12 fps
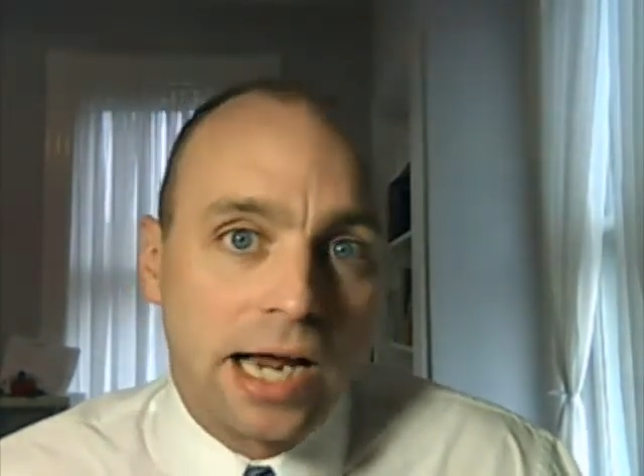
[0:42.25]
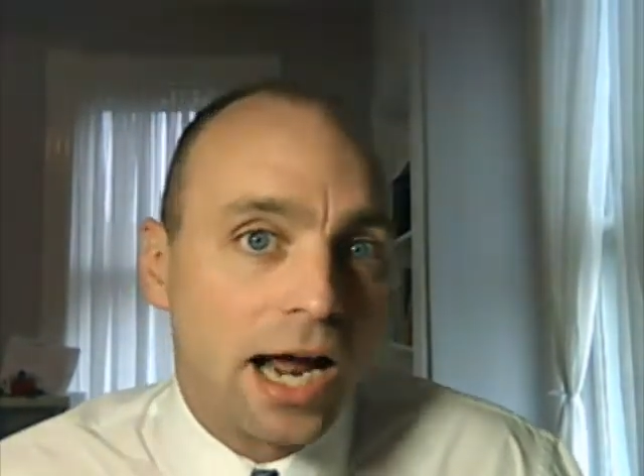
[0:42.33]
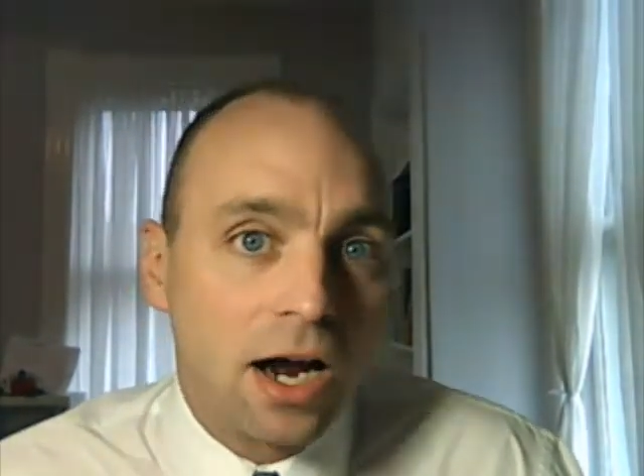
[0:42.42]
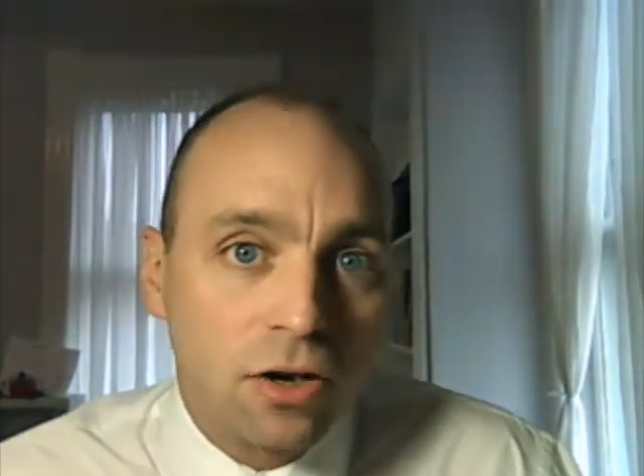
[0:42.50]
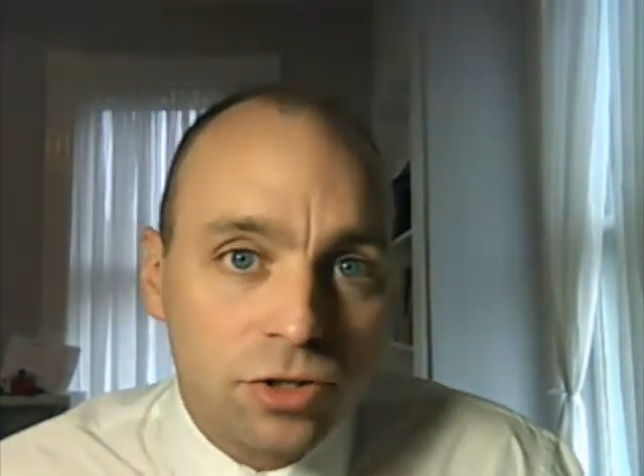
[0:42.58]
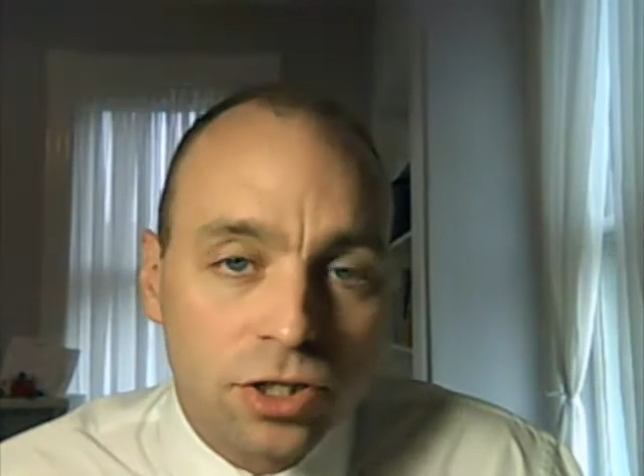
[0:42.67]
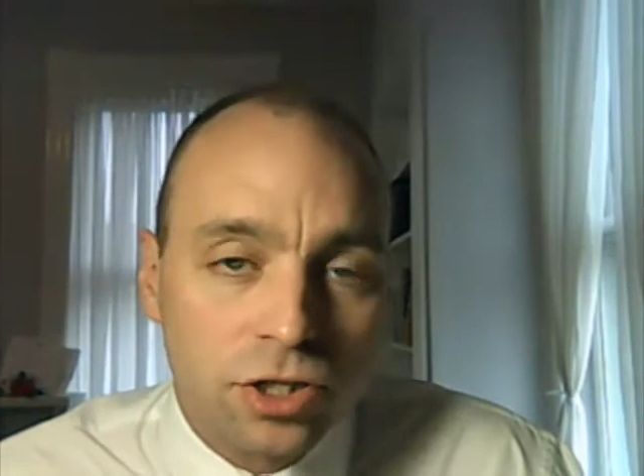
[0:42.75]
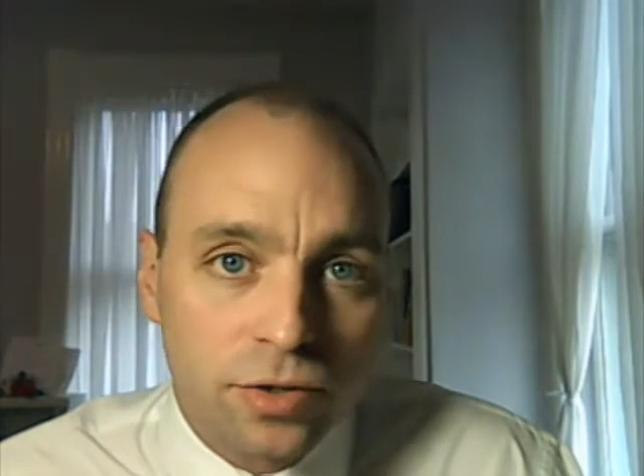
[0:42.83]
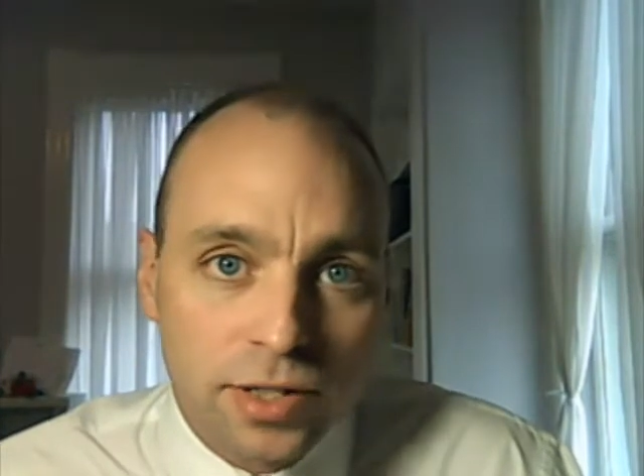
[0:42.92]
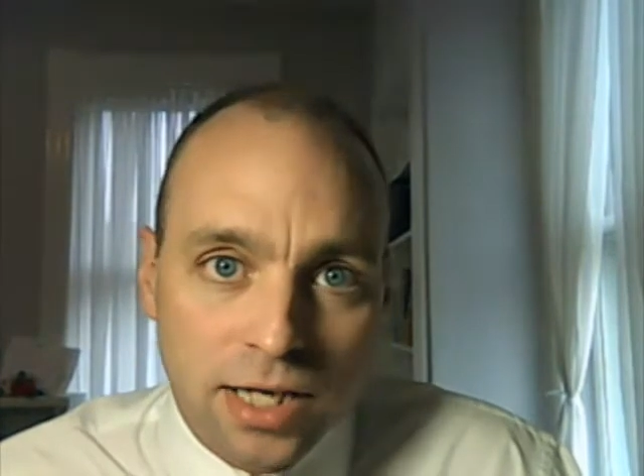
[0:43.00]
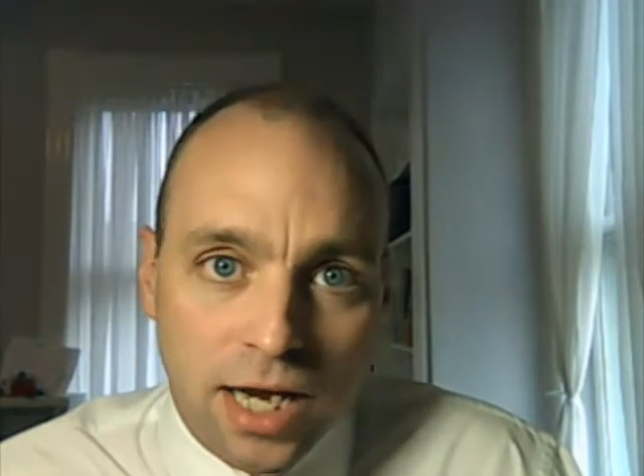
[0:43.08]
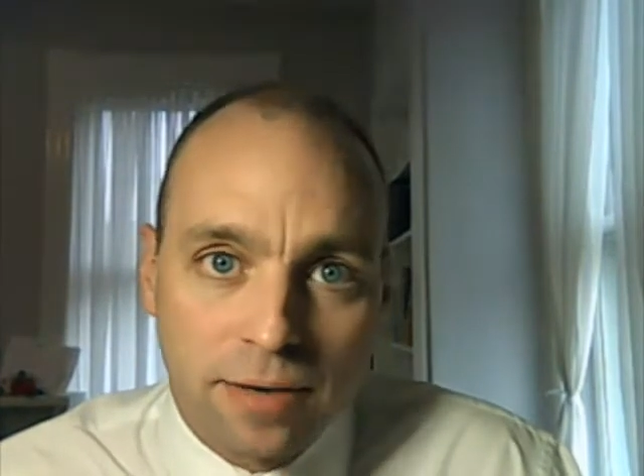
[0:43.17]
how to do
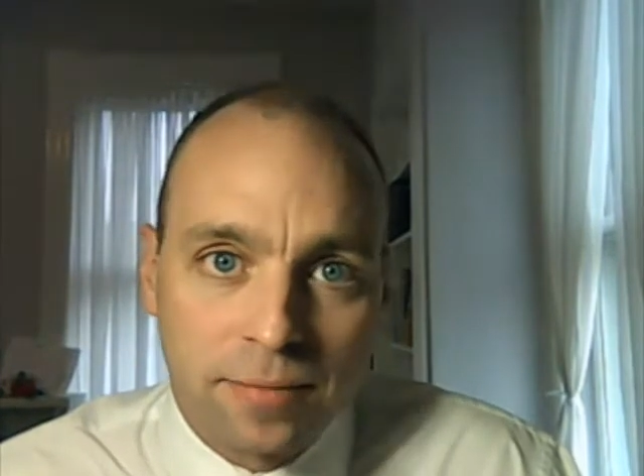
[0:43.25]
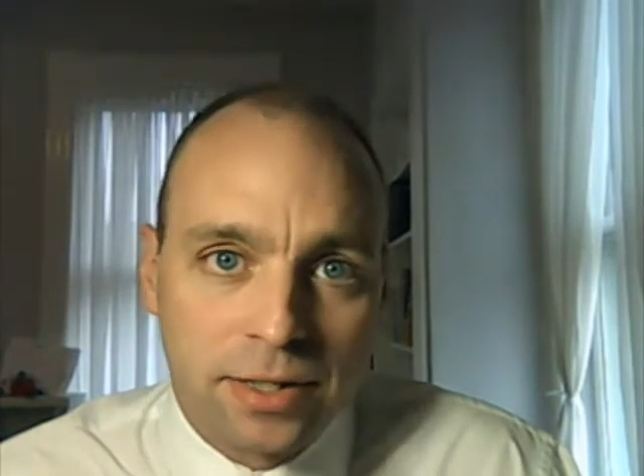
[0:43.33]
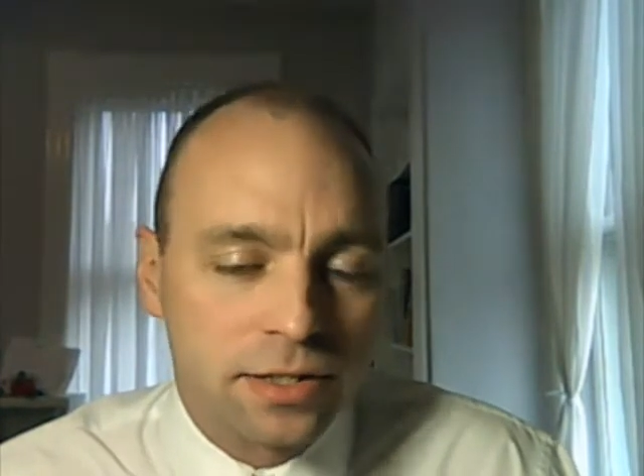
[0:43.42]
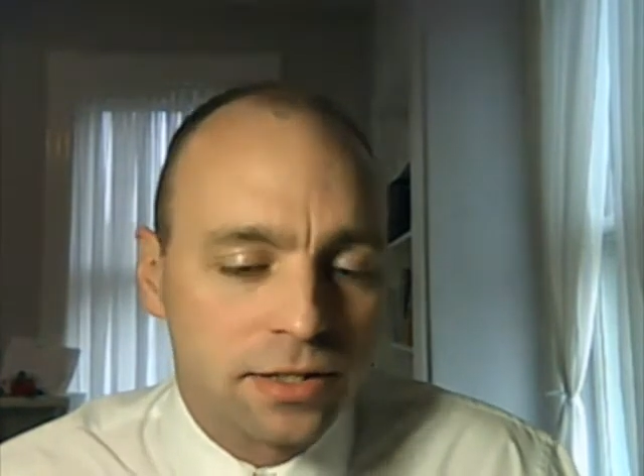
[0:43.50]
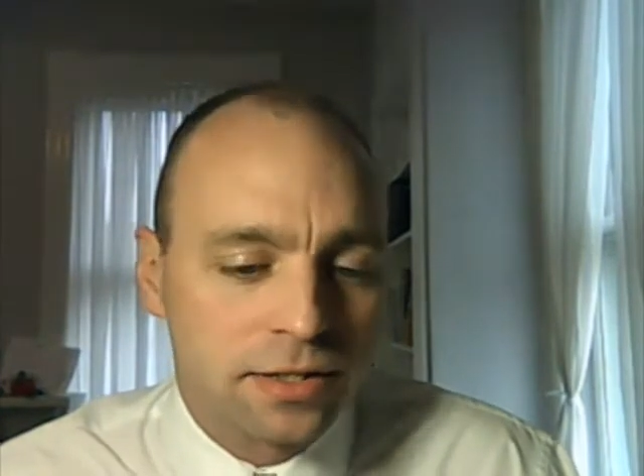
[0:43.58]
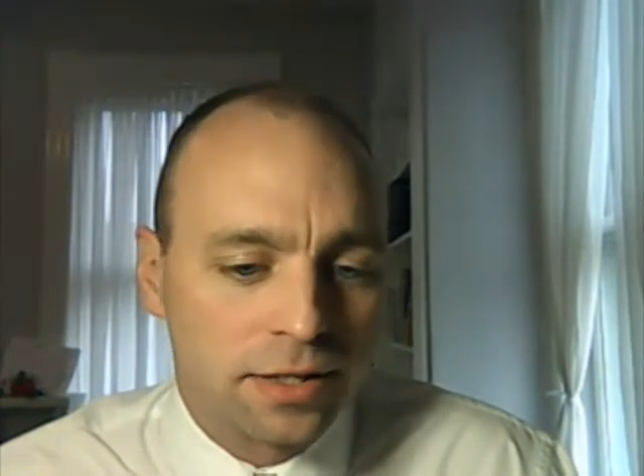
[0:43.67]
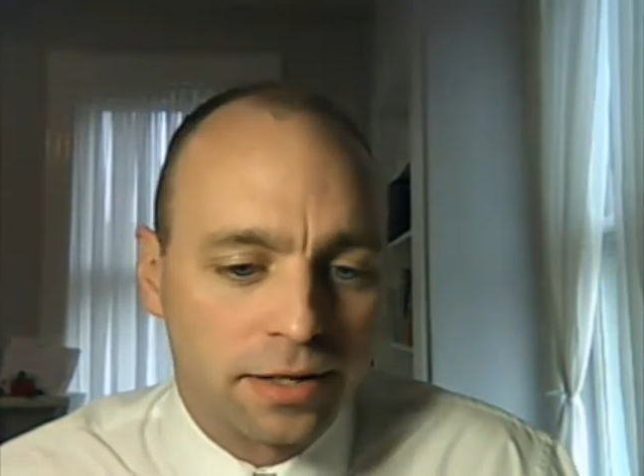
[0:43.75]
assignments.